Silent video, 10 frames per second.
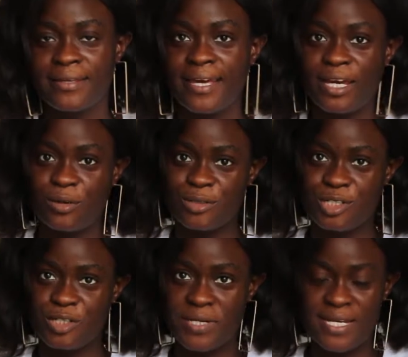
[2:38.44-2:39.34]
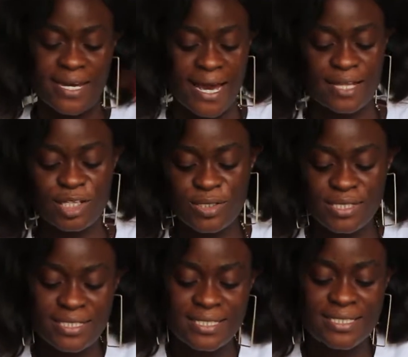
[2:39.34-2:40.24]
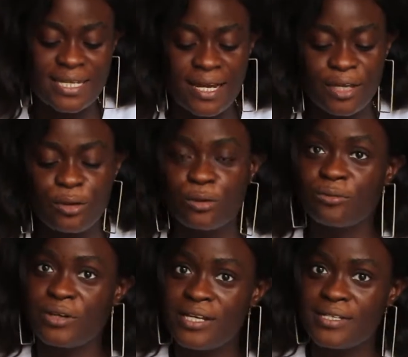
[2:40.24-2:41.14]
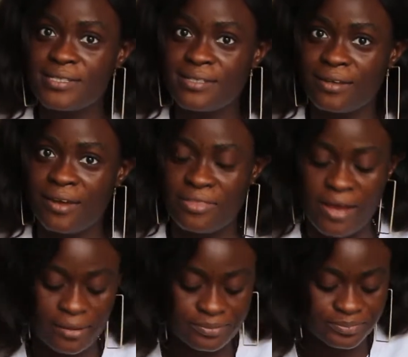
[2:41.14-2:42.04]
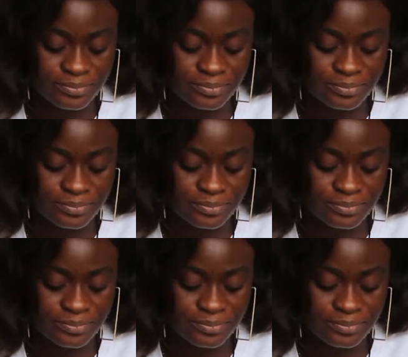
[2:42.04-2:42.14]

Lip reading: get your string and use it to tie your rings together.